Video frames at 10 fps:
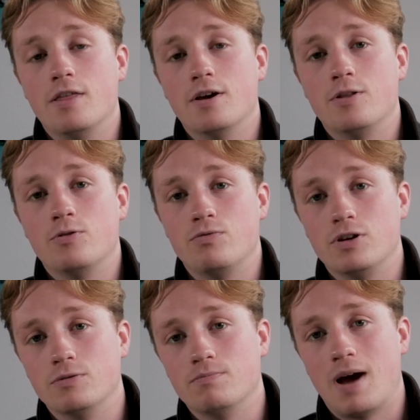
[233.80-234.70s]
that the
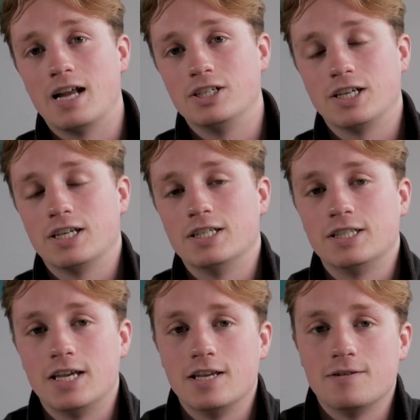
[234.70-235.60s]
real magic is
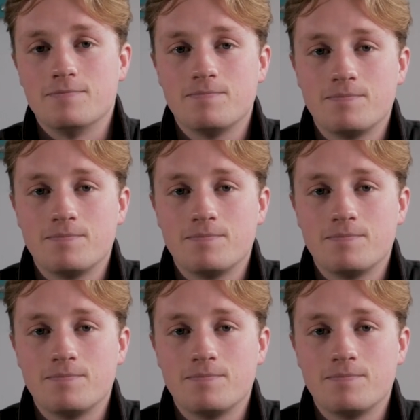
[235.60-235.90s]
in.